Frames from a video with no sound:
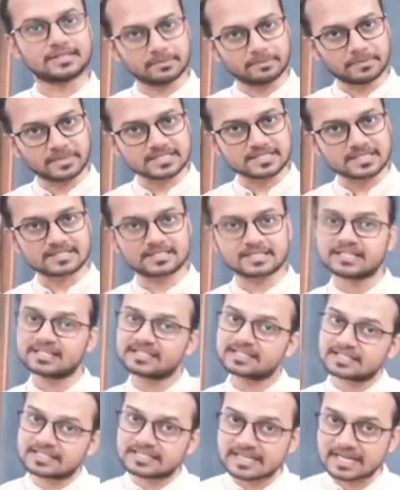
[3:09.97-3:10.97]
they
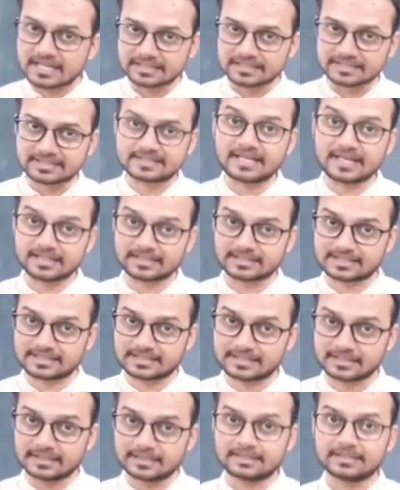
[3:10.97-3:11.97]
possess
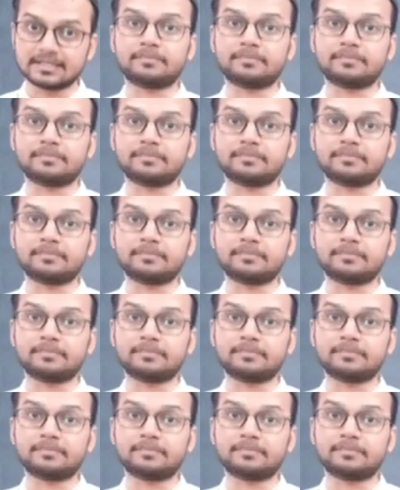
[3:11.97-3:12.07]
cells,